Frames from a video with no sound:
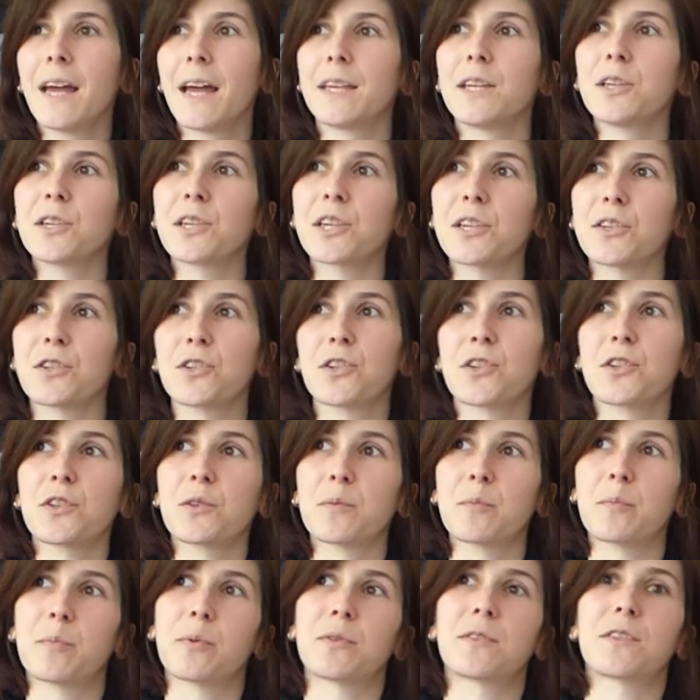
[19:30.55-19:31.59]
And you can
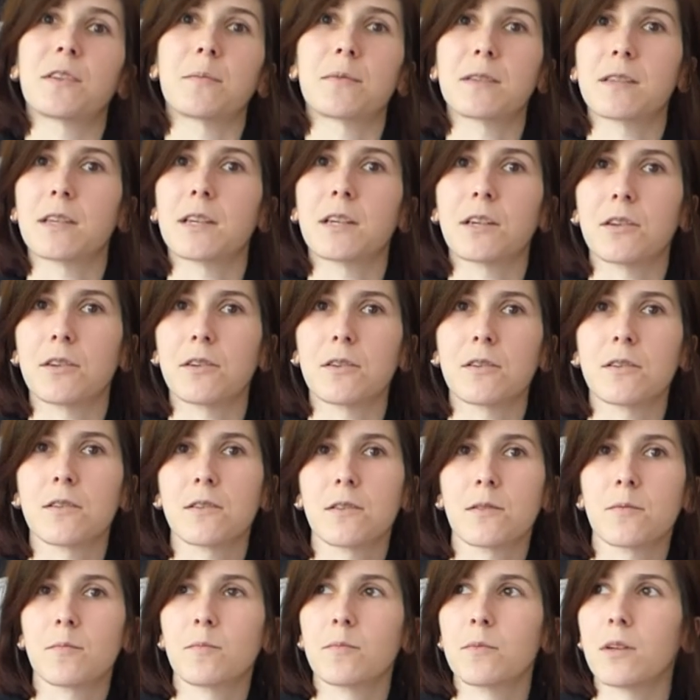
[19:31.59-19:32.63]
just put some
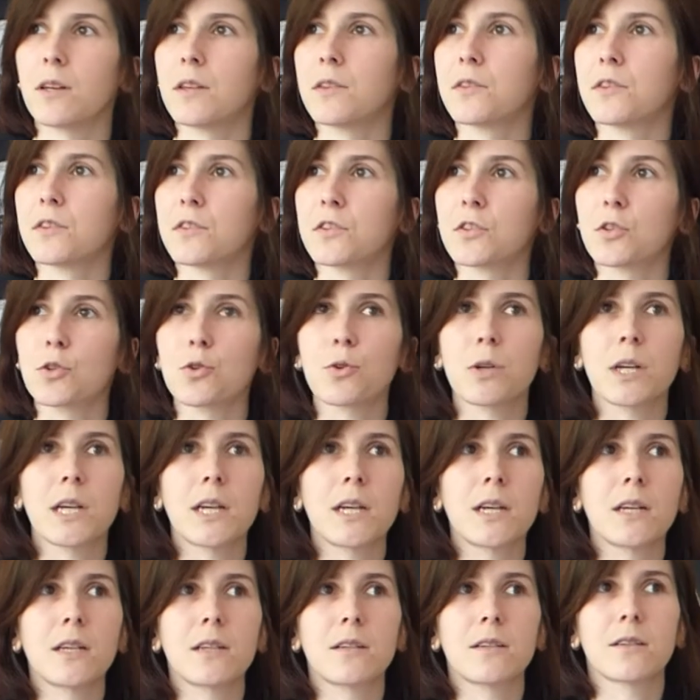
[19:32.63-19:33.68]
stickers in the
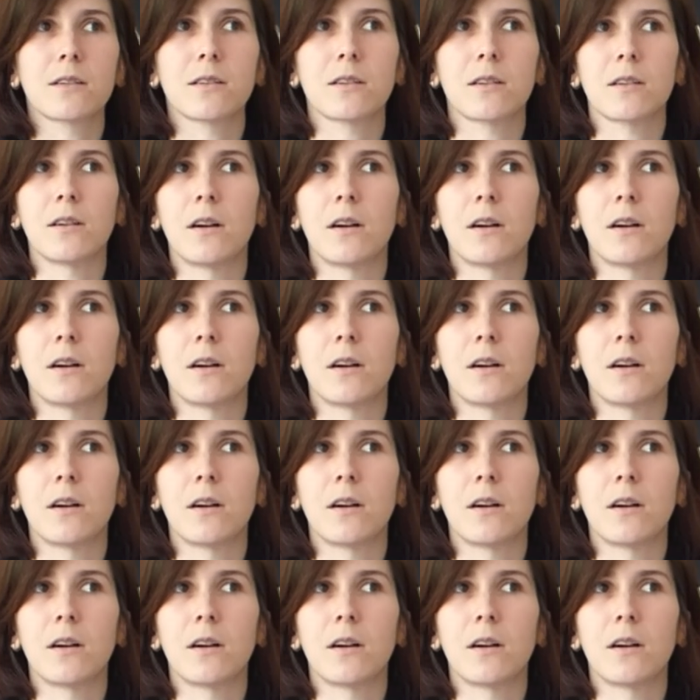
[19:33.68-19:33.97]
street,